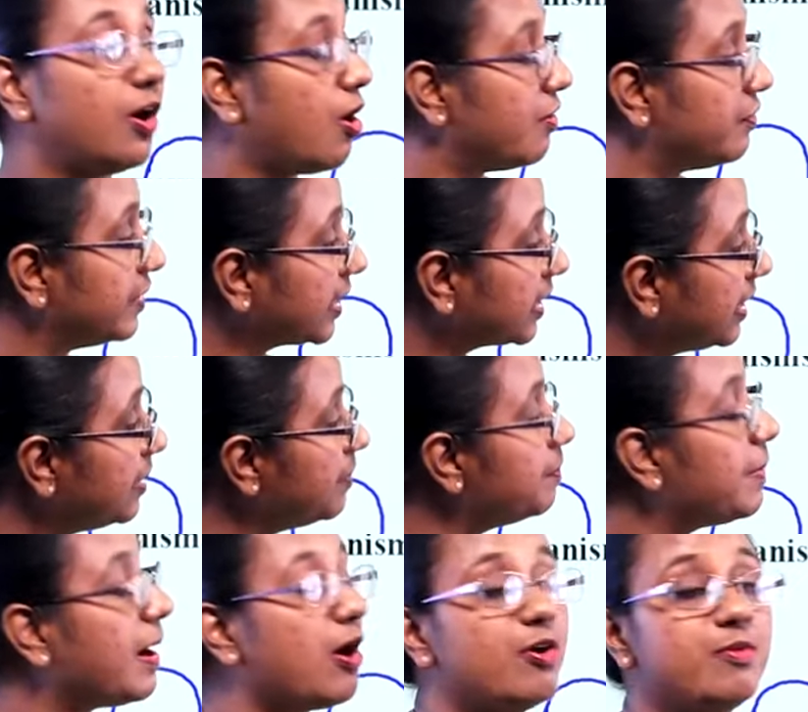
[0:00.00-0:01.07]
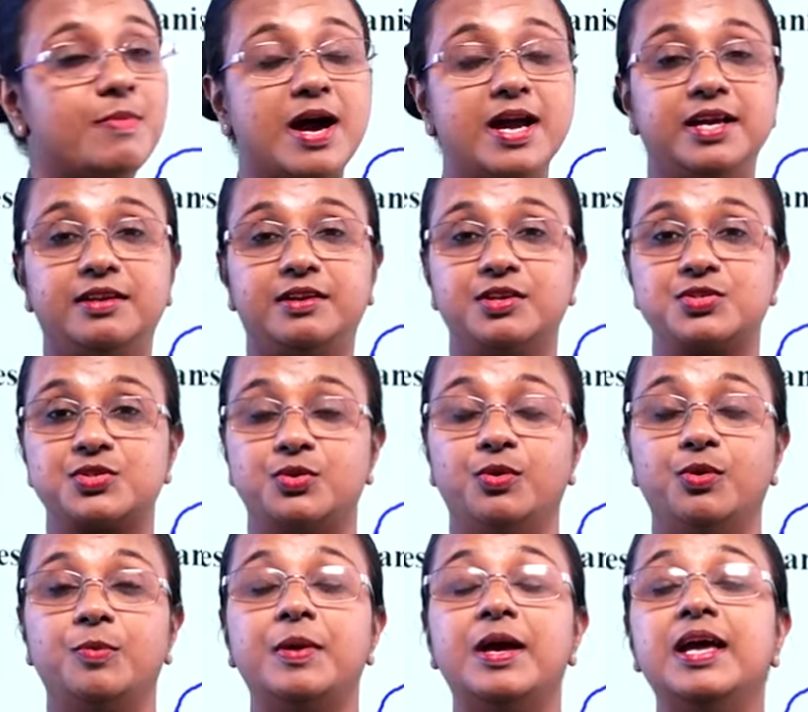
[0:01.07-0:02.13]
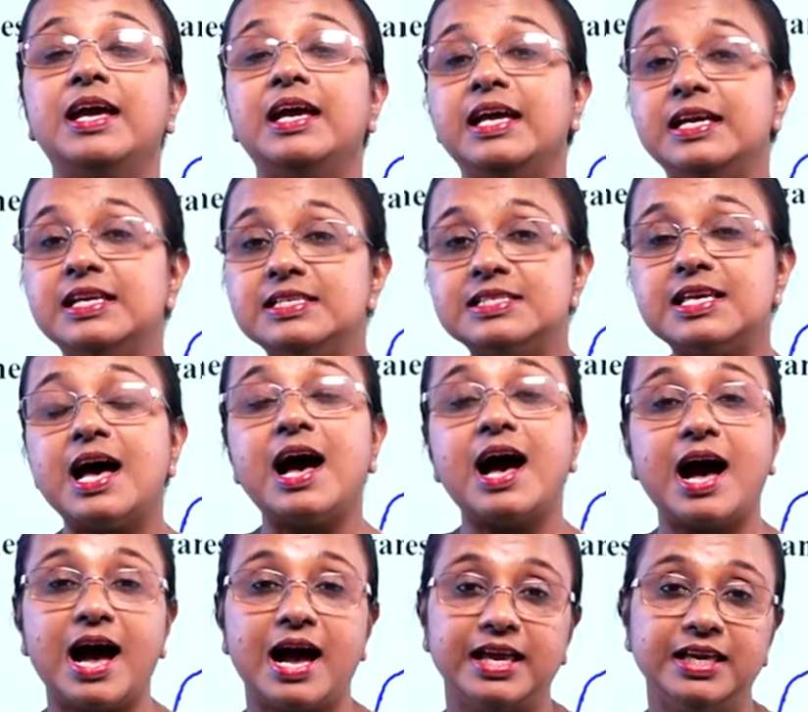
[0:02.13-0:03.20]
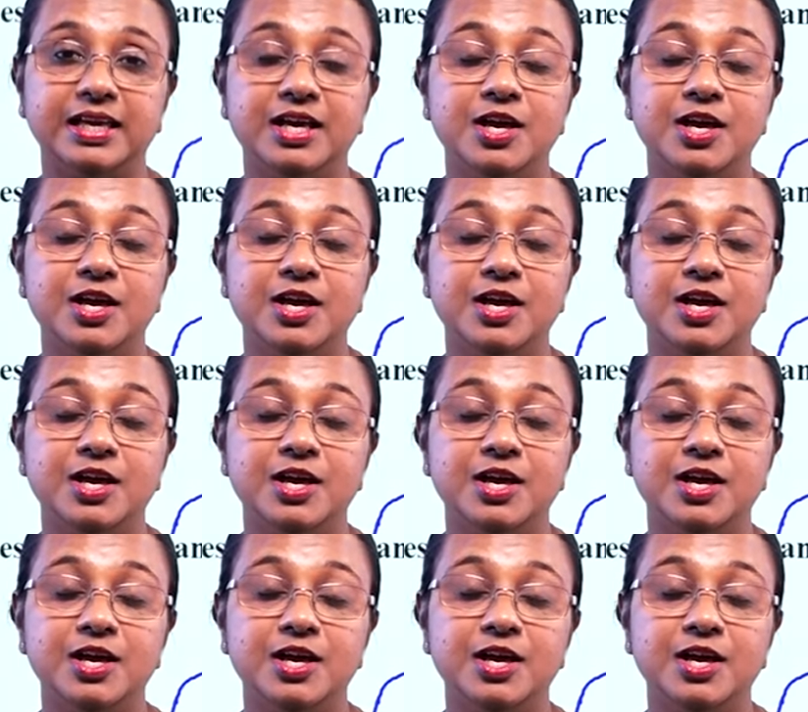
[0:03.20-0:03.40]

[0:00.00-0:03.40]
of a compound microscope is high.